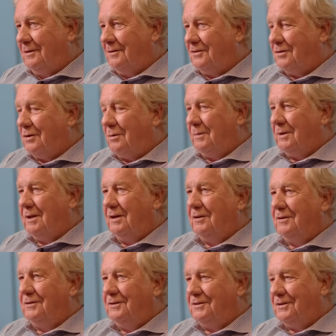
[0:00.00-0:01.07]
Simon
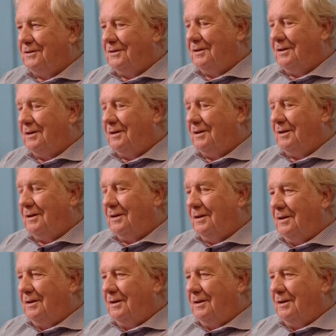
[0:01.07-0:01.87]
Gerrans and